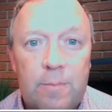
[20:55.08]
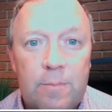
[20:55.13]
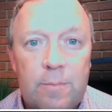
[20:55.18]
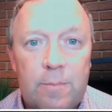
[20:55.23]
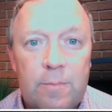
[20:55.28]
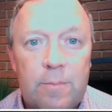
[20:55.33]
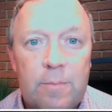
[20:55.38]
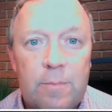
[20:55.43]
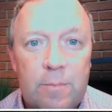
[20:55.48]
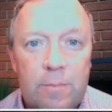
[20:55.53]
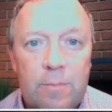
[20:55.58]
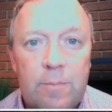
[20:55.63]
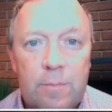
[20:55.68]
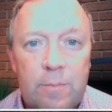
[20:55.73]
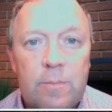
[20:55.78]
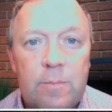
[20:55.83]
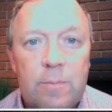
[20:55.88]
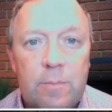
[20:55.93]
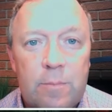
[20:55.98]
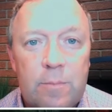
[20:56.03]

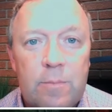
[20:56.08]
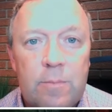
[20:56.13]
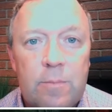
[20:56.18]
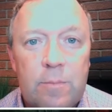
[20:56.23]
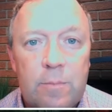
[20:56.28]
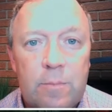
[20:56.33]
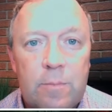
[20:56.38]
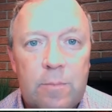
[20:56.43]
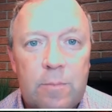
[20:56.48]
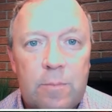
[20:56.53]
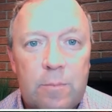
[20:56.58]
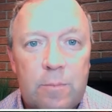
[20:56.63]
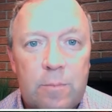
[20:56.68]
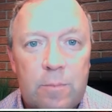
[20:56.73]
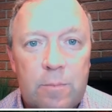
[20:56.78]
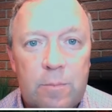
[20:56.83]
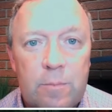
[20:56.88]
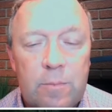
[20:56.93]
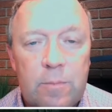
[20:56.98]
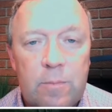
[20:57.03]

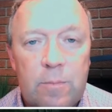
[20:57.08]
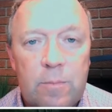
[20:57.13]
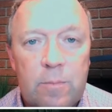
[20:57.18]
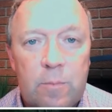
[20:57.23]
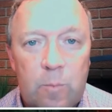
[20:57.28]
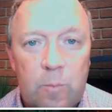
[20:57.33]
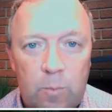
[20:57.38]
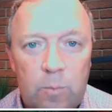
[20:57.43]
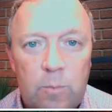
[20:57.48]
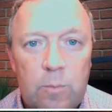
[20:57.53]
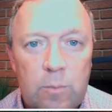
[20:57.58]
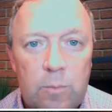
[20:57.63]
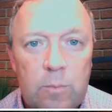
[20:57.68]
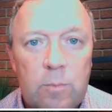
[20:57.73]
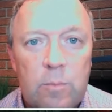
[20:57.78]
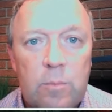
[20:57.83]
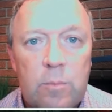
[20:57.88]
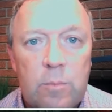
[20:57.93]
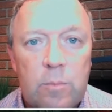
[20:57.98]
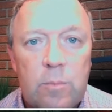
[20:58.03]

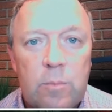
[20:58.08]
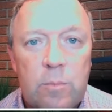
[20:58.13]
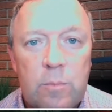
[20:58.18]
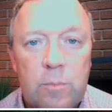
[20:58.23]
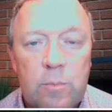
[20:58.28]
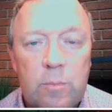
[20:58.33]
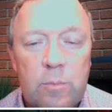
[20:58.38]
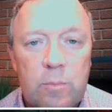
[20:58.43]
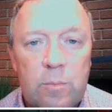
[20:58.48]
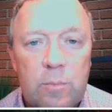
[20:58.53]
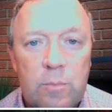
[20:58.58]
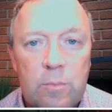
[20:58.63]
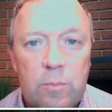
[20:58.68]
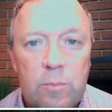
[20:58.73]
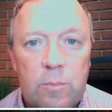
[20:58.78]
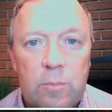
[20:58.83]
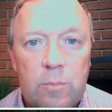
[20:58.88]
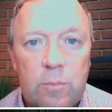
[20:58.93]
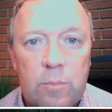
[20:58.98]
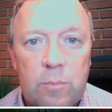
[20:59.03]

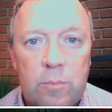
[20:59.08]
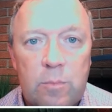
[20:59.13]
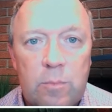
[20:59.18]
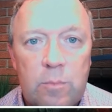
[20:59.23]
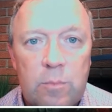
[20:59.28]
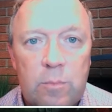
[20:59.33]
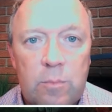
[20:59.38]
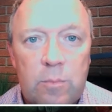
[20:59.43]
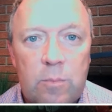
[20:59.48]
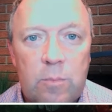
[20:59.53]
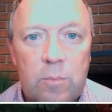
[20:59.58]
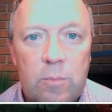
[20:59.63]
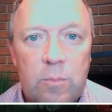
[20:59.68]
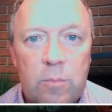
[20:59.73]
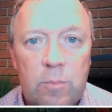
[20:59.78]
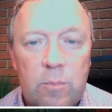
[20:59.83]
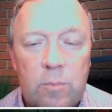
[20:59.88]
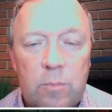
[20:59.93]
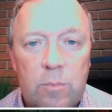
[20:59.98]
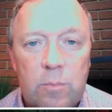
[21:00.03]

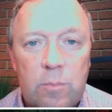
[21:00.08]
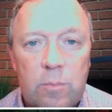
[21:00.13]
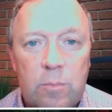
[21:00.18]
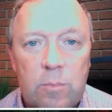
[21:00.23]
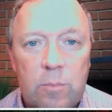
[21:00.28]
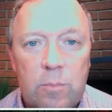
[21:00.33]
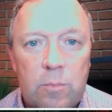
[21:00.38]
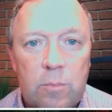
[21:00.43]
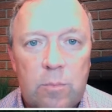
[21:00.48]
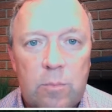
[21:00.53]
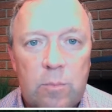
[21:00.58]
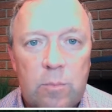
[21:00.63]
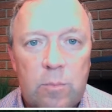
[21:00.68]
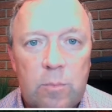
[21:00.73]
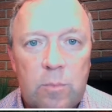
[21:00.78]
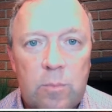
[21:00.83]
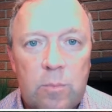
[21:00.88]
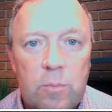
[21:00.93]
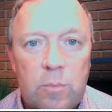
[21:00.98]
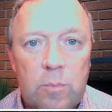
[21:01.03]

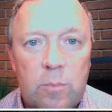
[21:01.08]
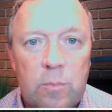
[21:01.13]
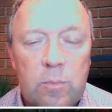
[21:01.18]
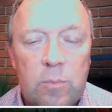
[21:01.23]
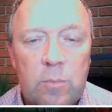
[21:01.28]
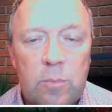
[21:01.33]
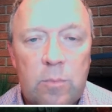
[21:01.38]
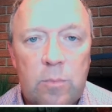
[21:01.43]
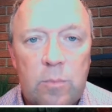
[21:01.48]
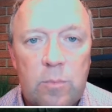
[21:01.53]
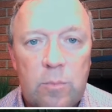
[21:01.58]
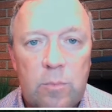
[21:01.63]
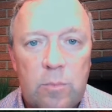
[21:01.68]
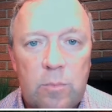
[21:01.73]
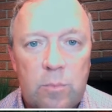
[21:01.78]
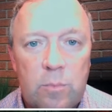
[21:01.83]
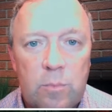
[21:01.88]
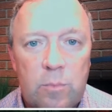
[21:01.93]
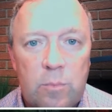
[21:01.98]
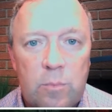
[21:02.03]

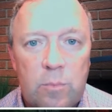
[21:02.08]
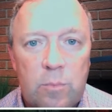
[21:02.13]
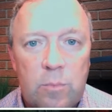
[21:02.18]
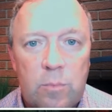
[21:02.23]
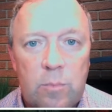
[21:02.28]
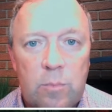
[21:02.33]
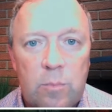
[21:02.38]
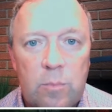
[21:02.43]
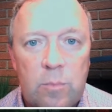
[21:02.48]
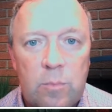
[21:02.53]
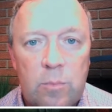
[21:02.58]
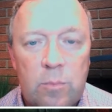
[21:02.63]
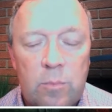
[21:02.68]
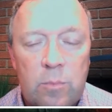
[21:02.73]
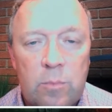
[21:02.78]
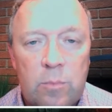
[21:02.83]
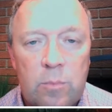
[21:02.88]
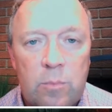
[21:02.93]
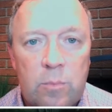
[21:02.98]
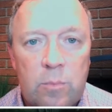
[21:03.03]
No words are spoken by the person on screen.